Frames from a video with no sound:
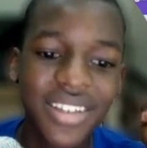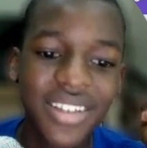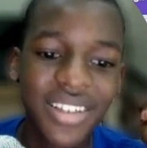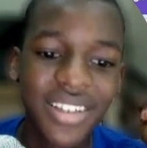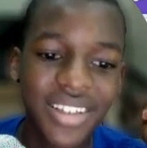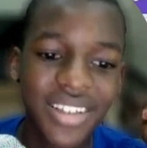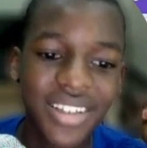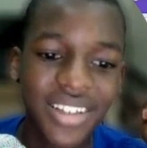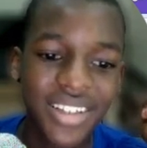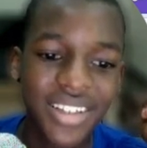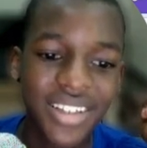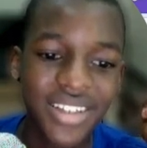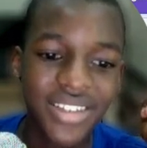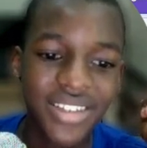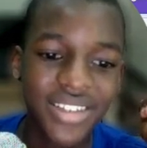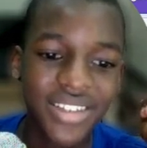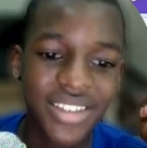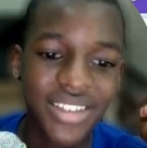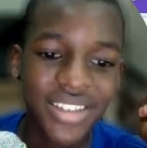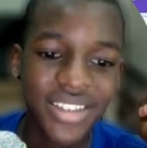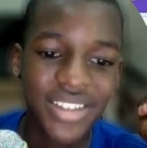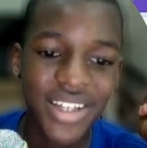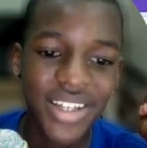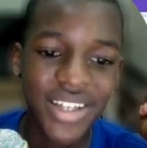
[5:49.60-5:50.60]
As you can
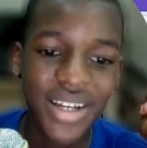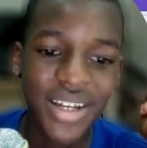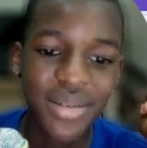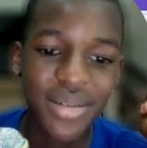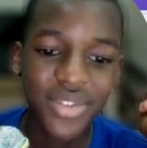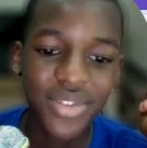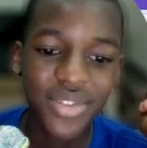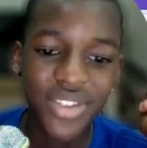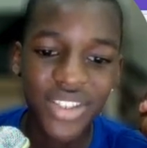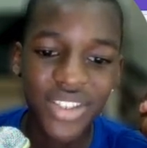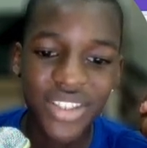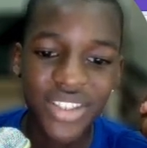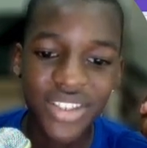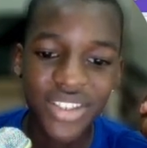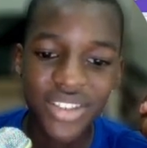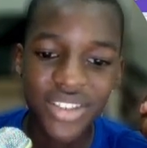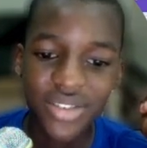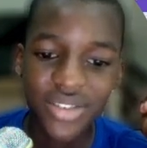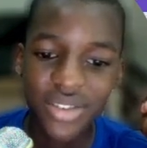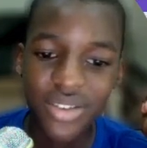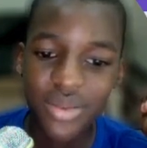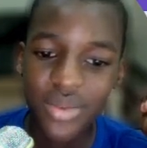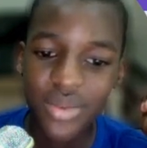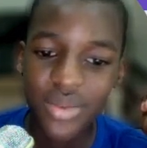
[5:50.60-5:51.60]
see, I'm erasing
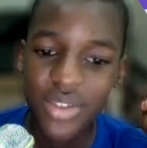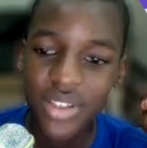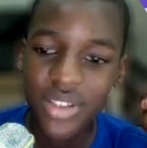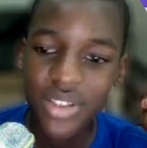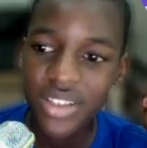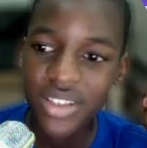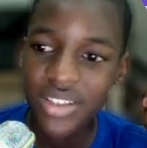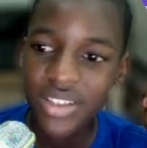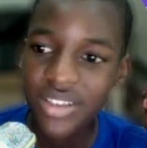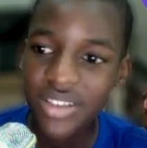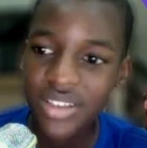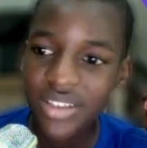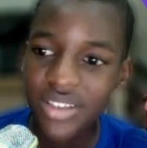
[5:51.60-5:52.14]
some things.